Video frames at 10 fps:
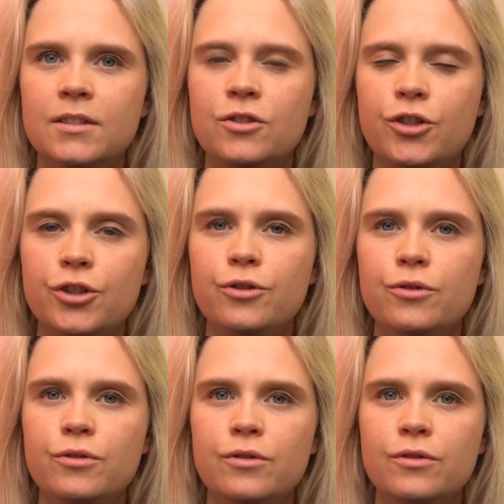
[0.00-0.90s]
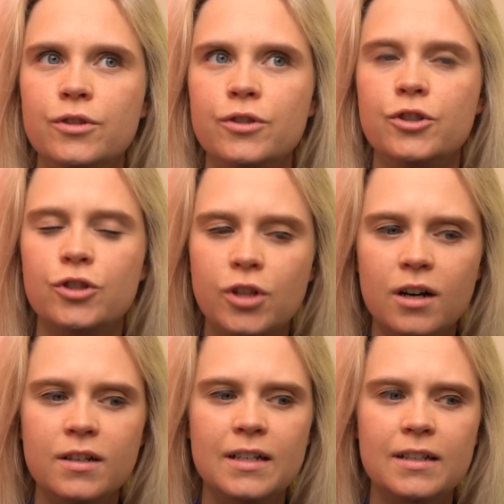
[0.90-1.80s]
to
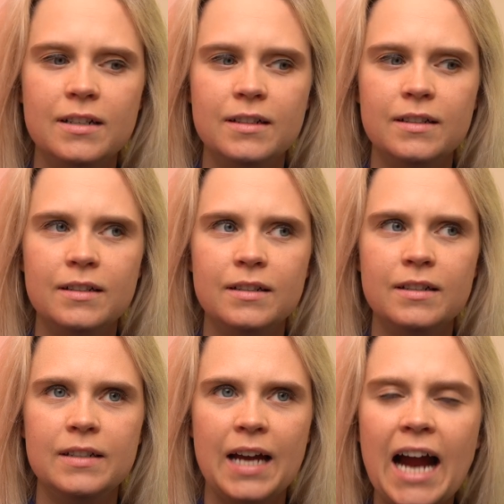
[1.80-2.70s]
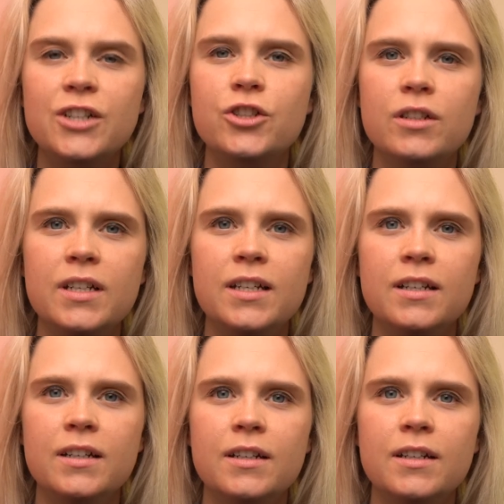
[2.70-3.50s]
start actually